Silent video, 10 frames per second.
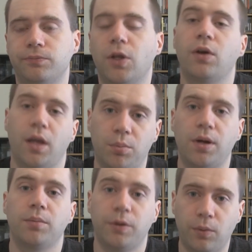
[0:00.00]
okay, I
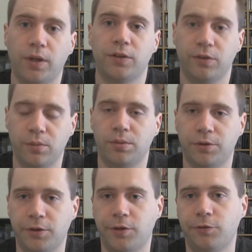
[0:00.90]
probably was
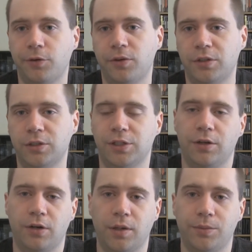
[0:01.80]
super looking forward to
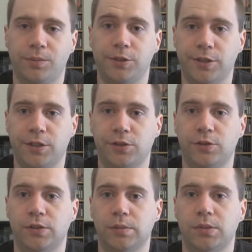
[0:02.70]
shader
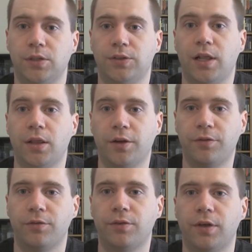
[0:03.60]
optimization just because I
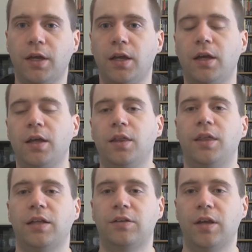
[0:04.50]
love
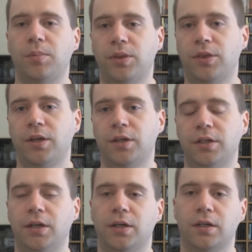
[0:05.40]
that type of thing.